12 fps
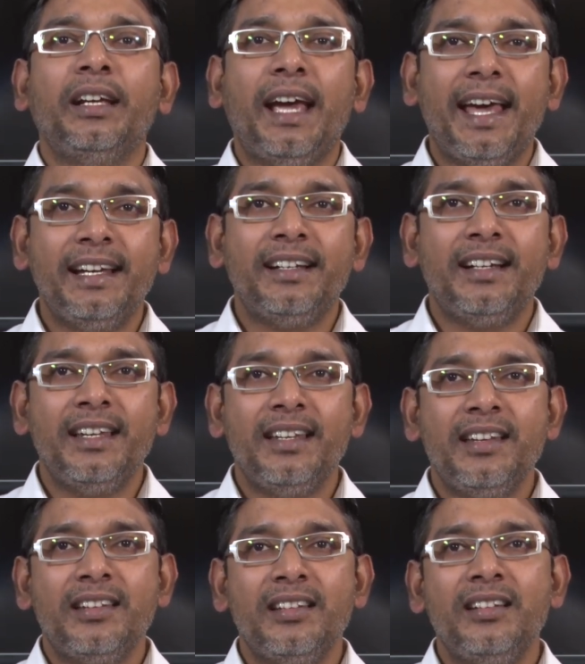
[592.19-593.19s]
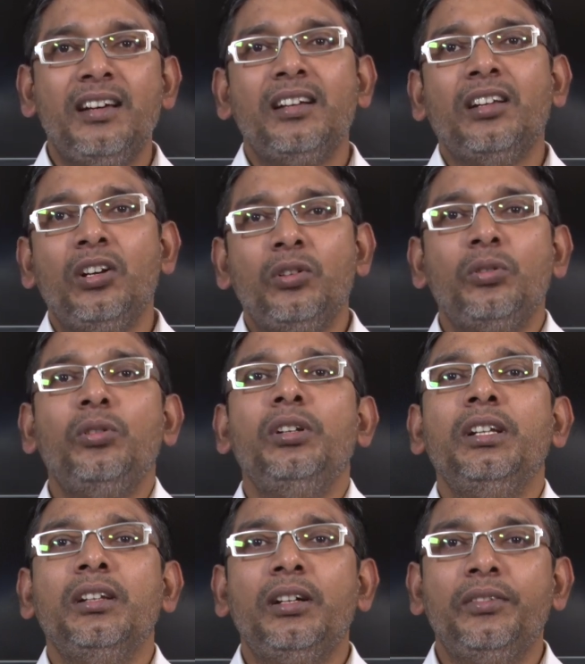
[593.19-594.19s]
characterization or
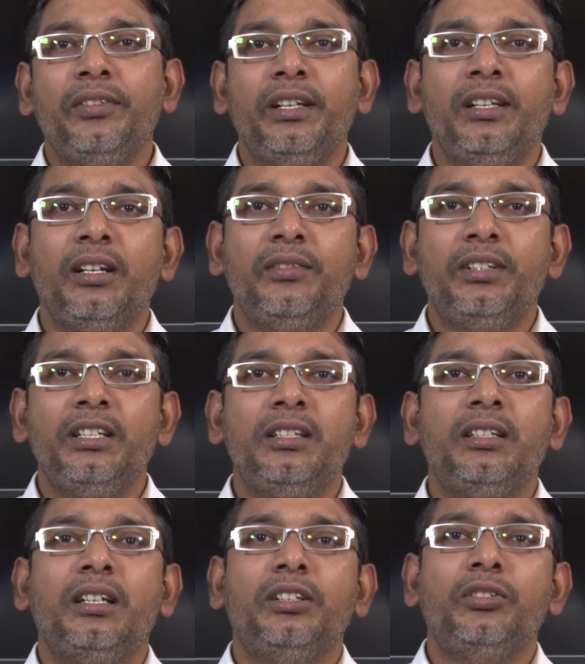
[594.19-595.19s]
controlling of any of these uh,